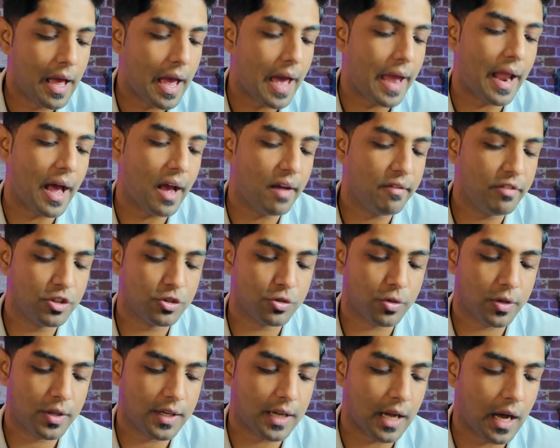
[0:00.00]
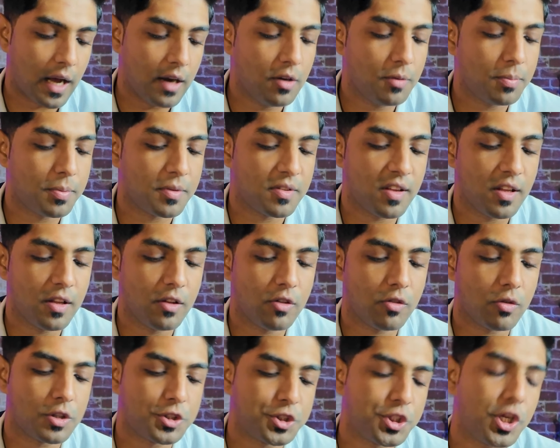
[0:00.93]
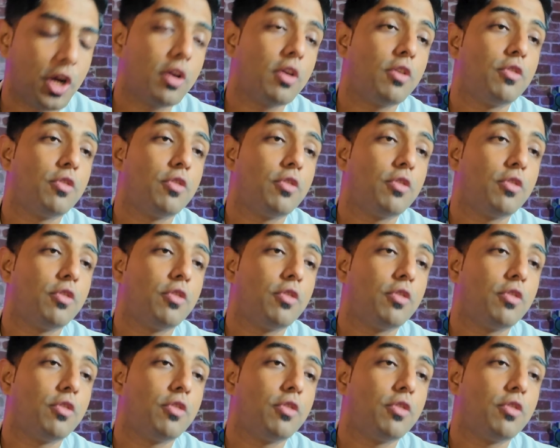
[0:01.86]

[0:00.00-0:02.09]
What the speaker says: And I've enjoyed it 100%. So a shout